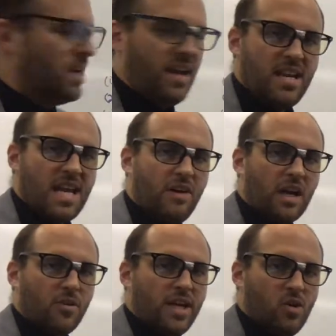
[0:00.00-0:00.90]
And now I
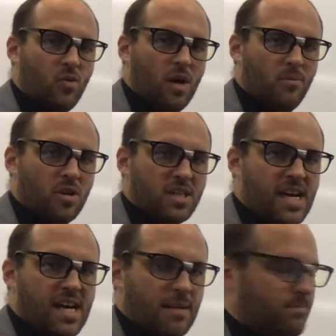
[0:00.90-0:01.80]
redo one more
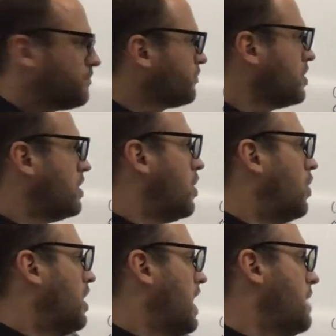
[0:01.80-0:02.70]
time.
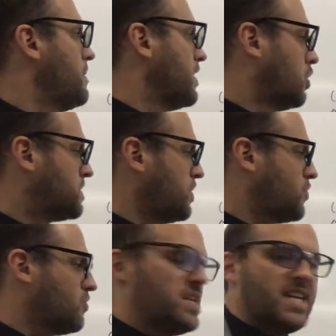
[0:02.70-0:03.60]
How many groups of
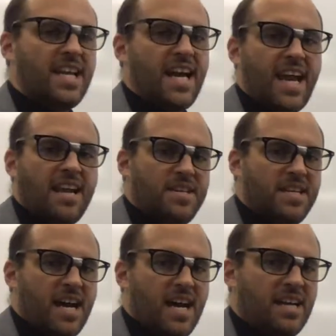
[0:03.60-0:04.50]
3 can I get into
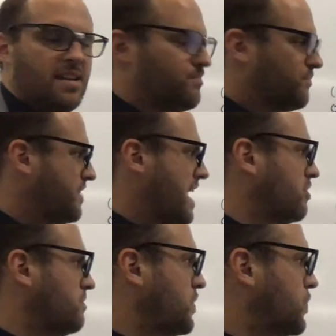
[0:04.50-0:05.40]
9? That
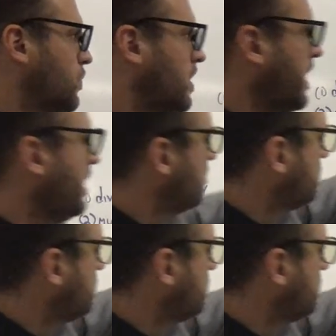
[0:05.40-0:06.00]
would be 3.